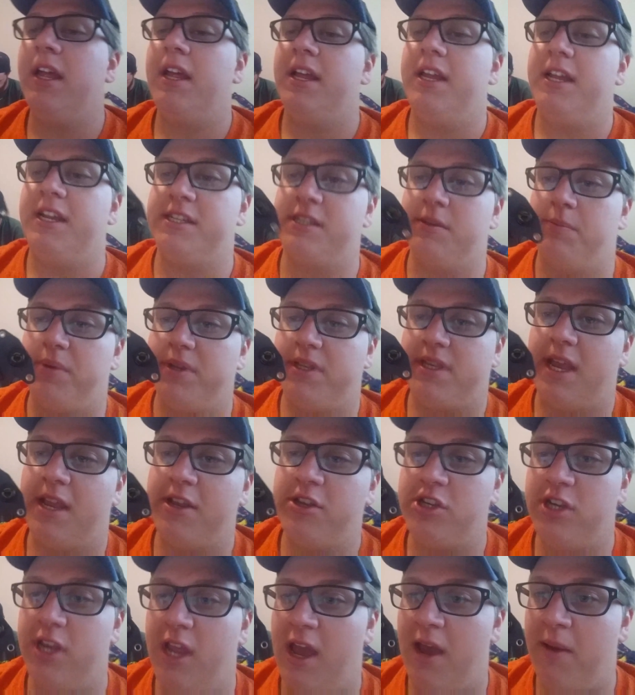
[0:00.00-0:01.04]
is a
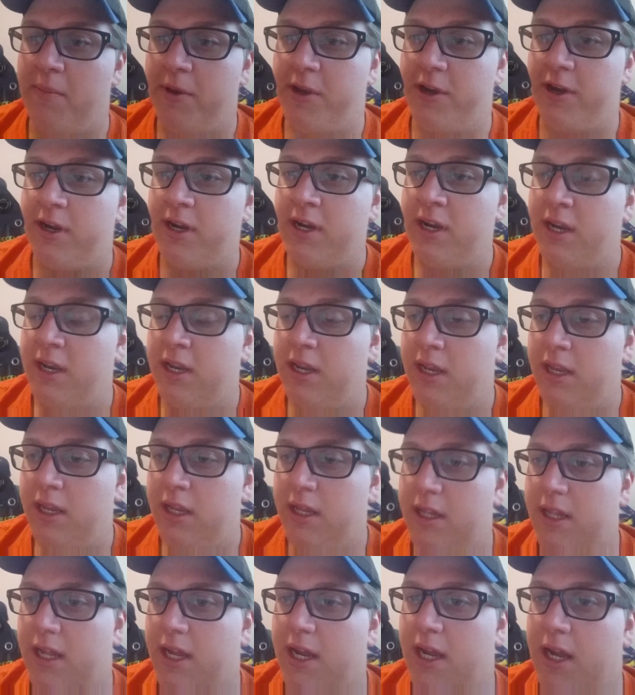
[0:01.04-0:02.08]
potentiometer.
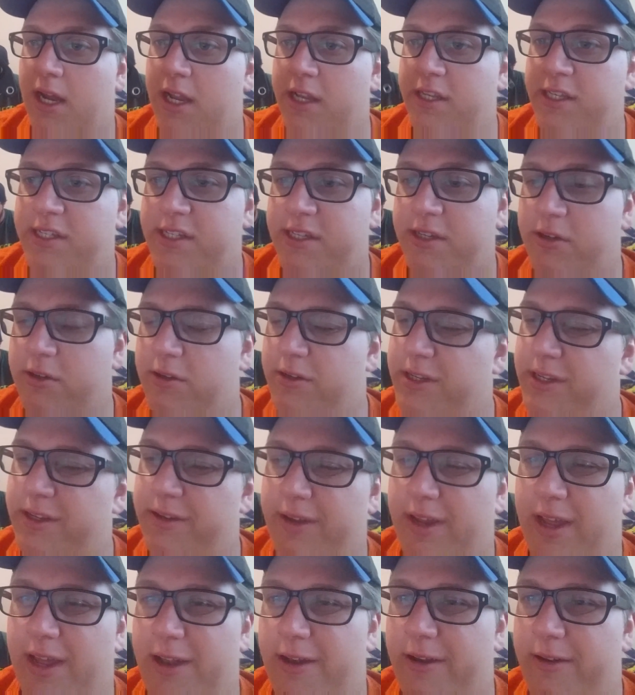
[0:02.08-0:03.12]
So
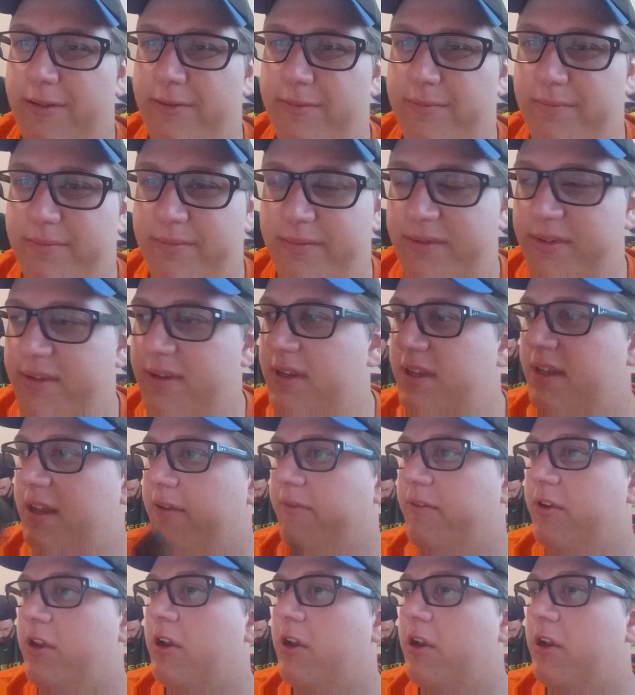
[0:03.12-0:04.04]
if you